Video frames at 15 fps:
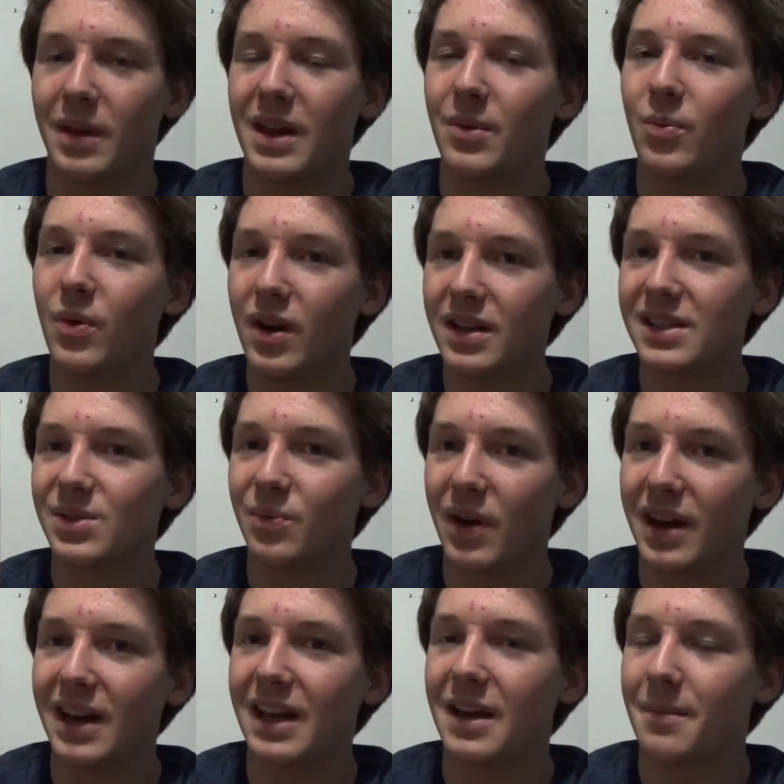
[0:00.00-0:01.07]
It was
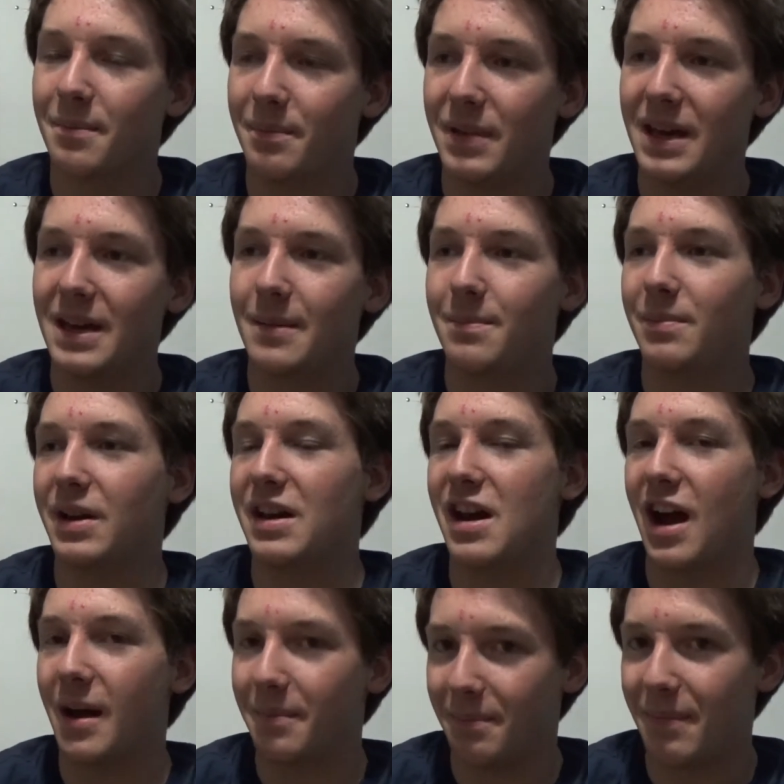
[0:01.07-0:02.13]
raining a bit, but
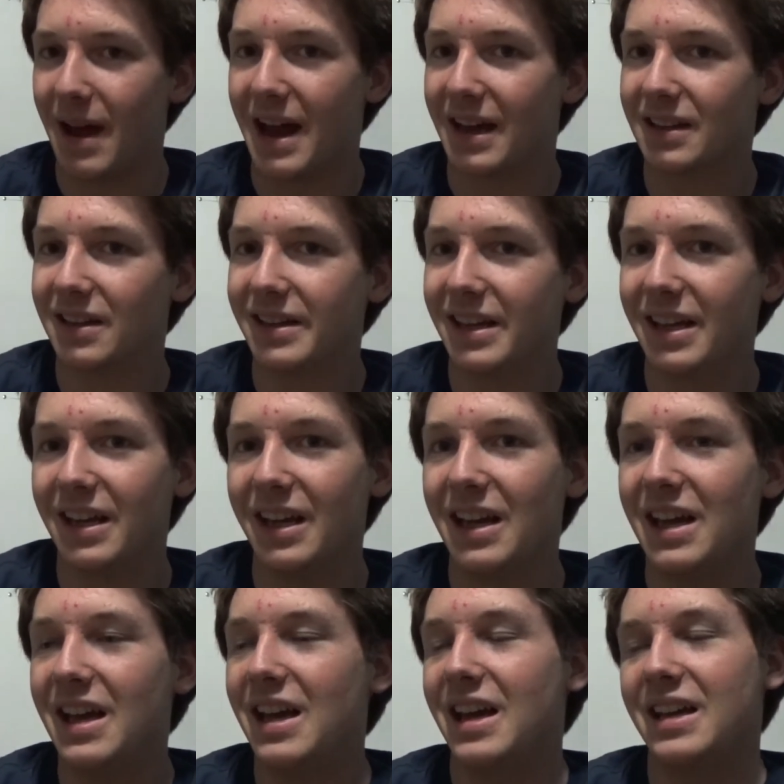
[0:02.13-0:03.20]
not badly.
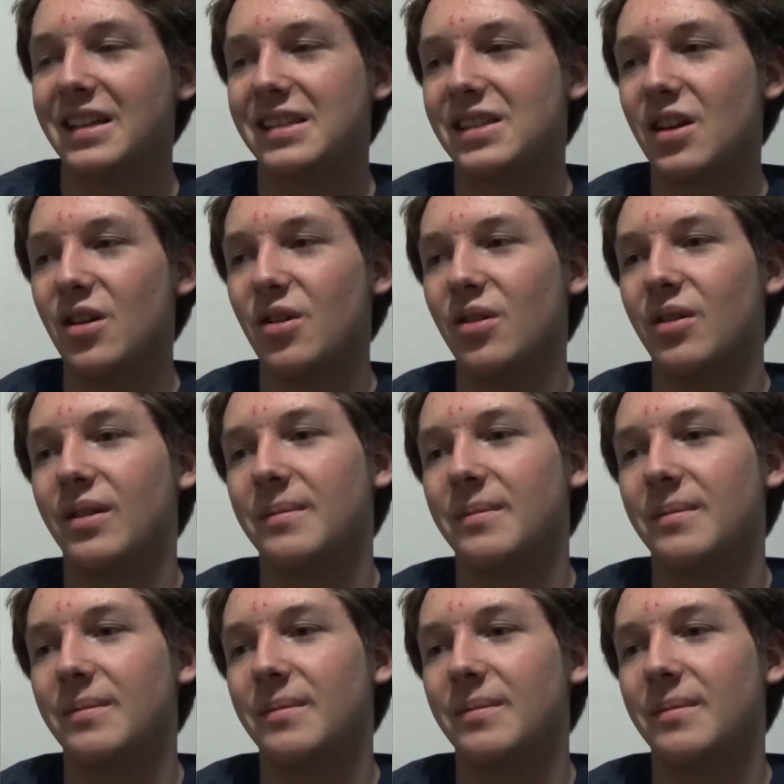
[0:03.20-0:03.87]
So